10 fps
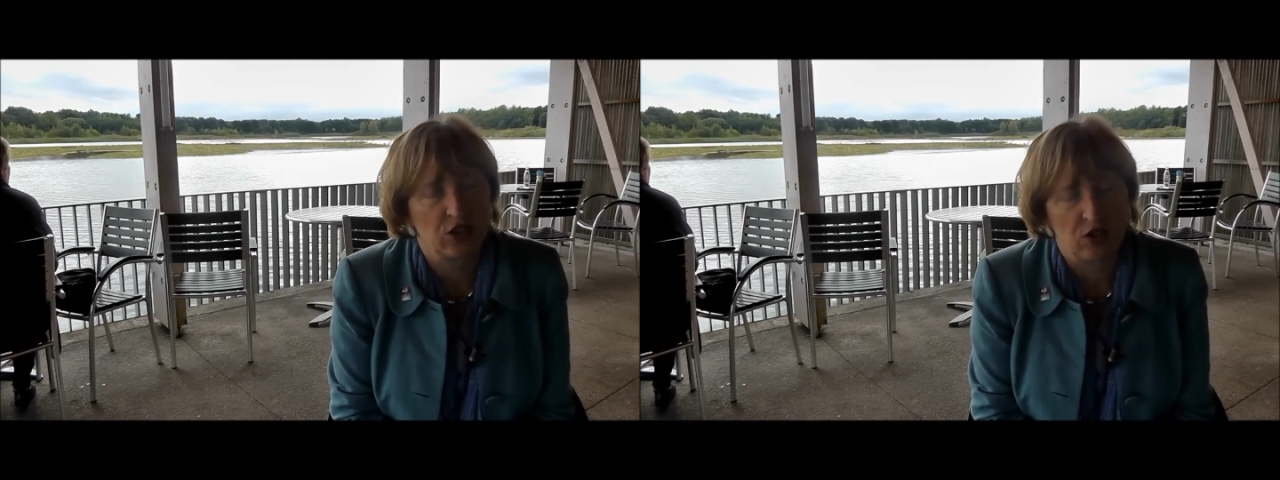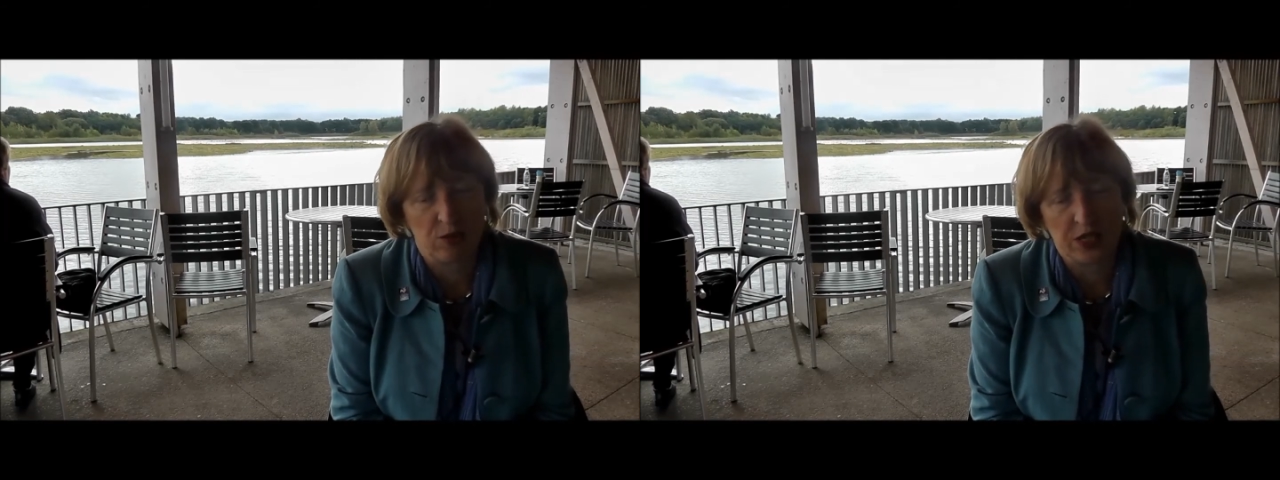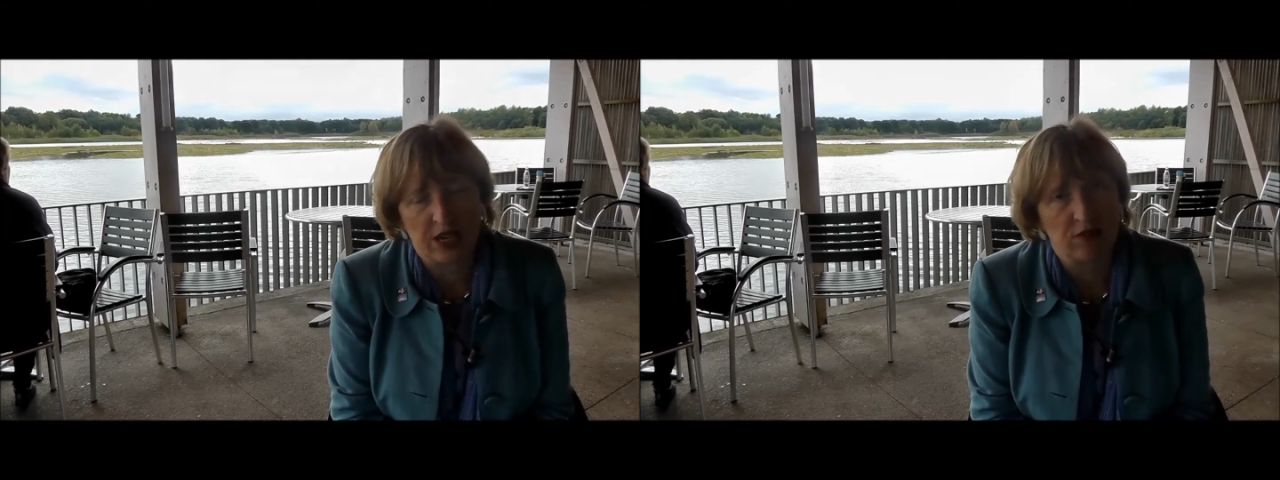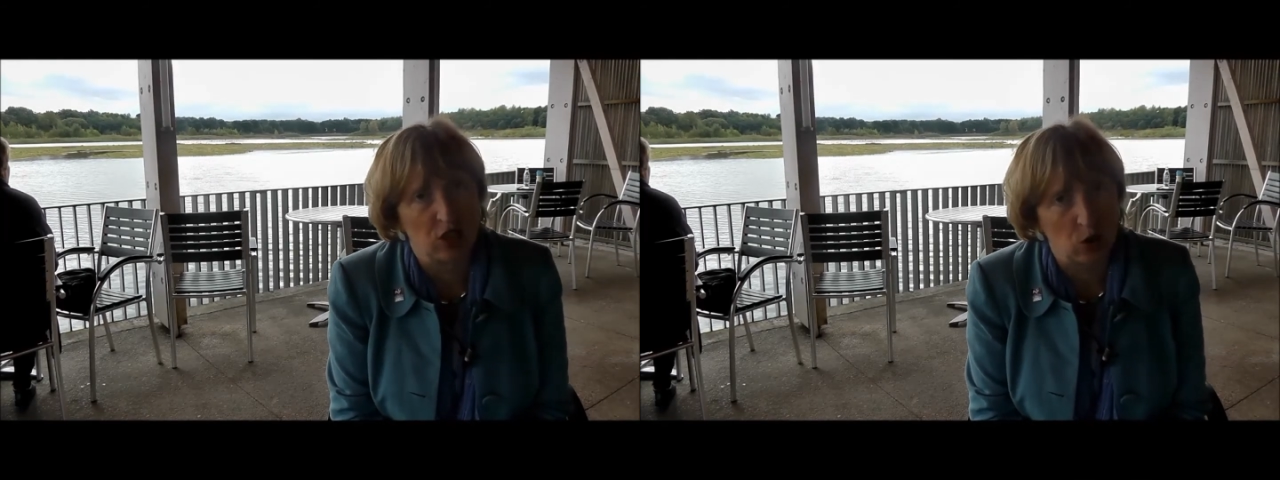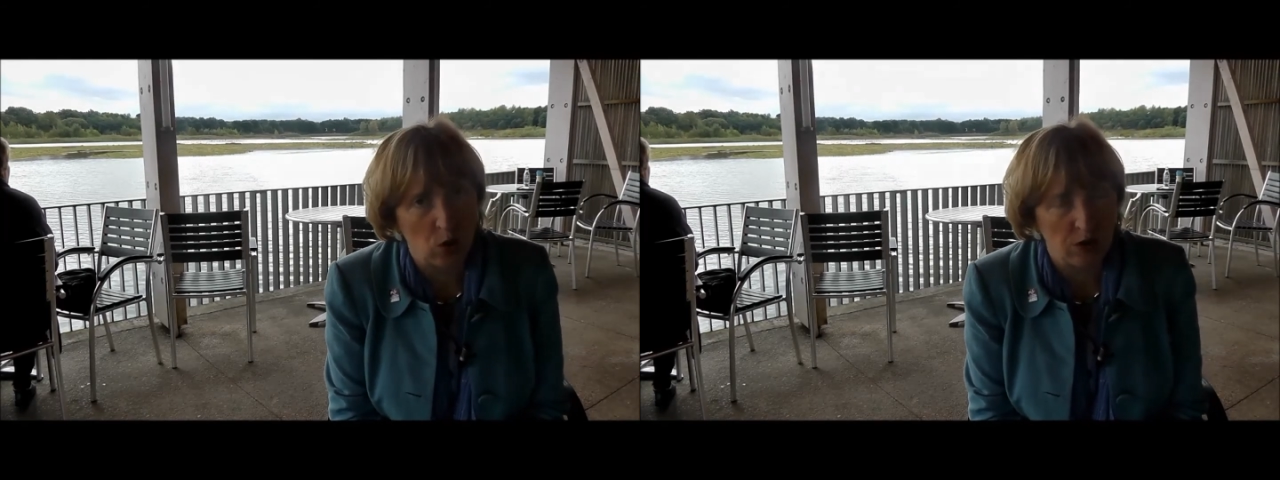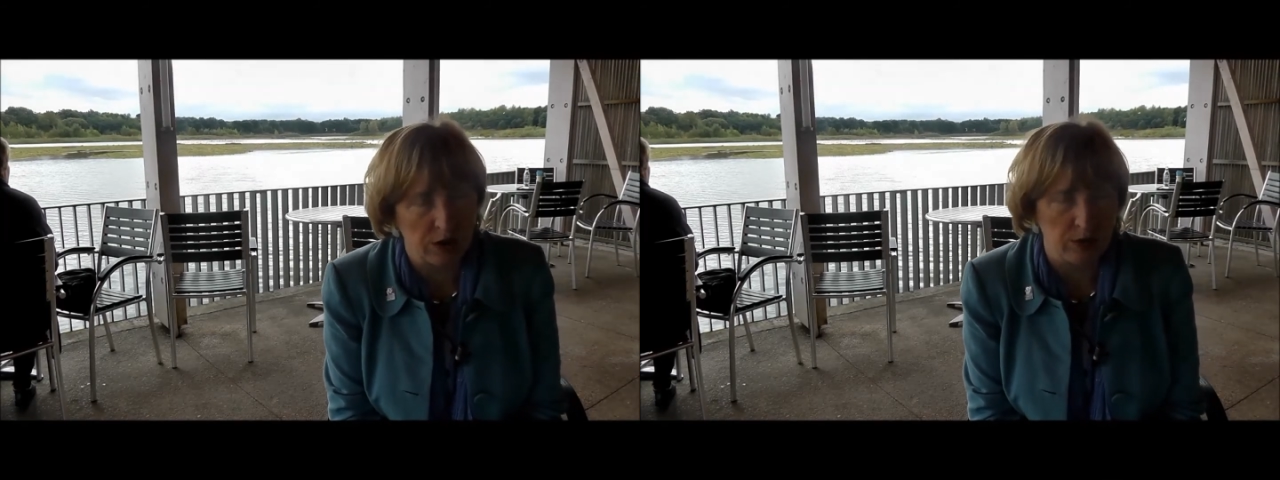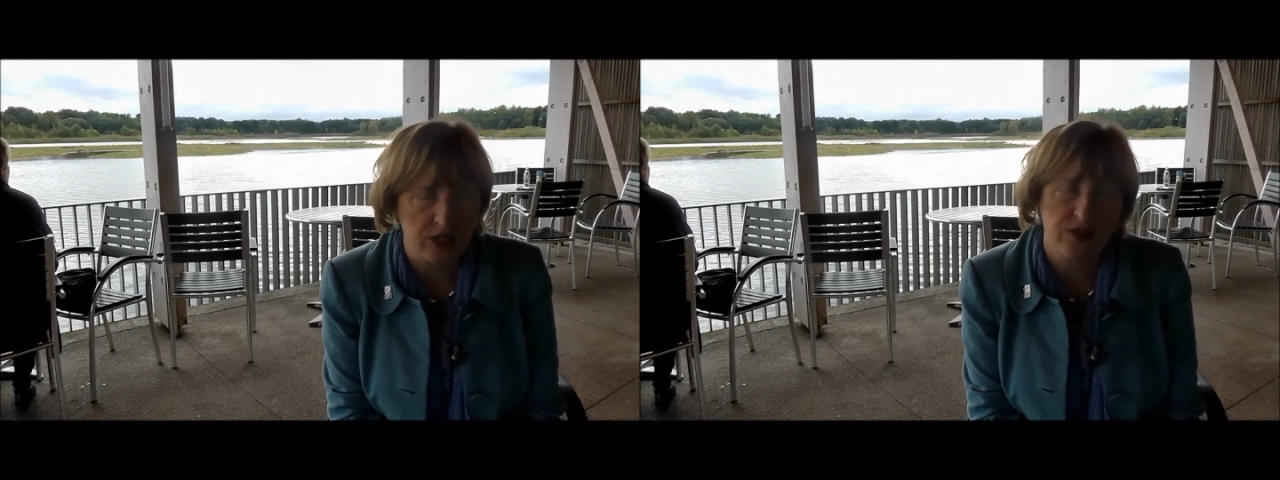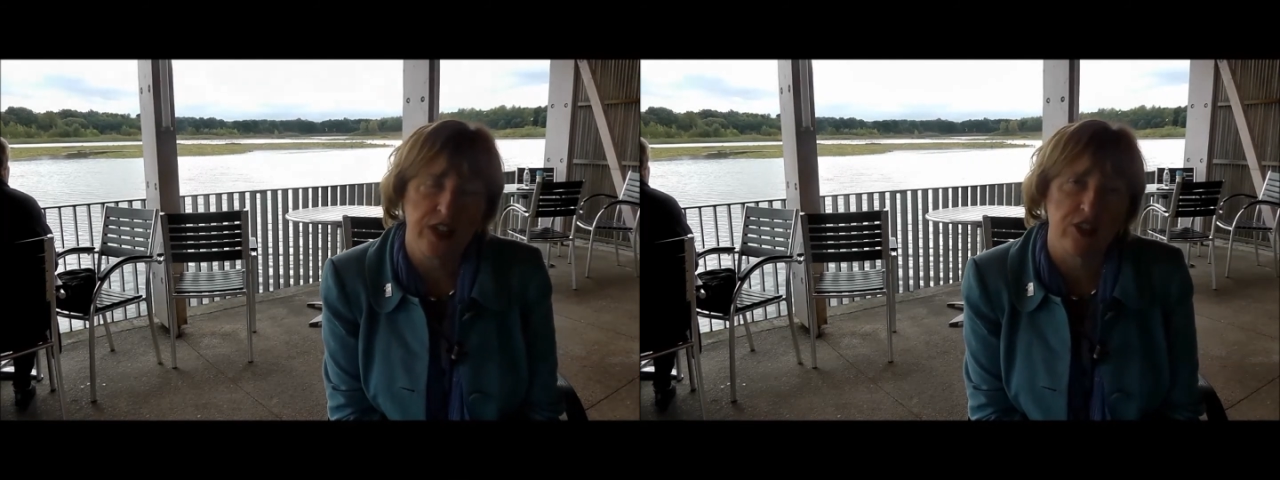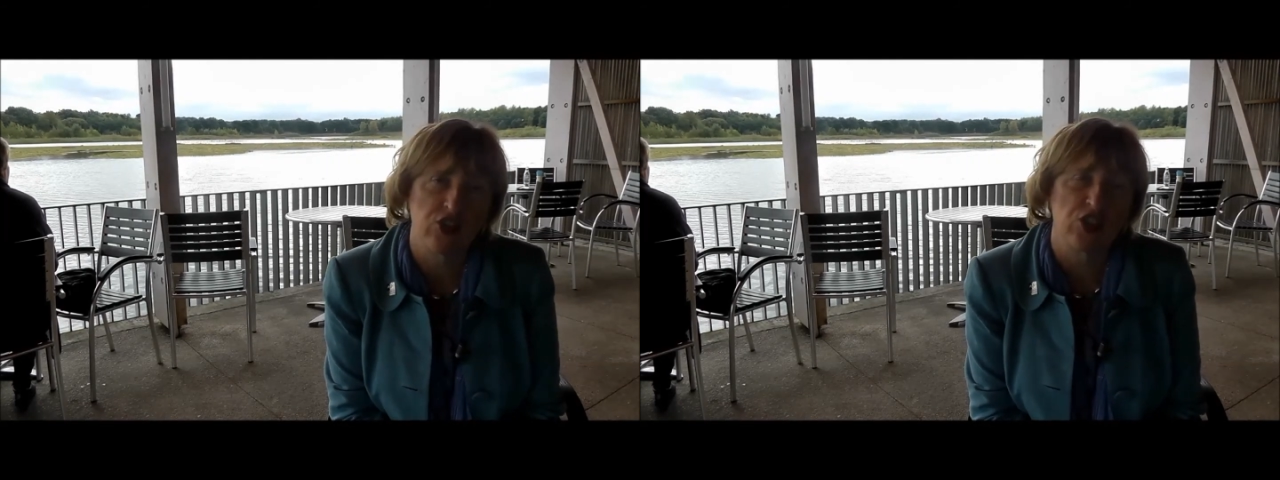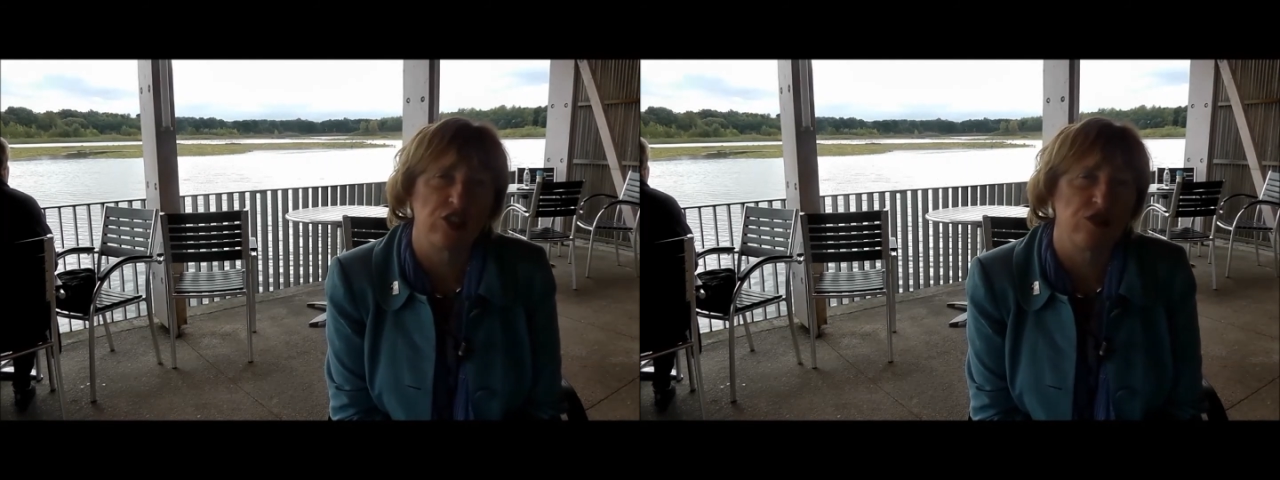agreement after the quarrying was finished, and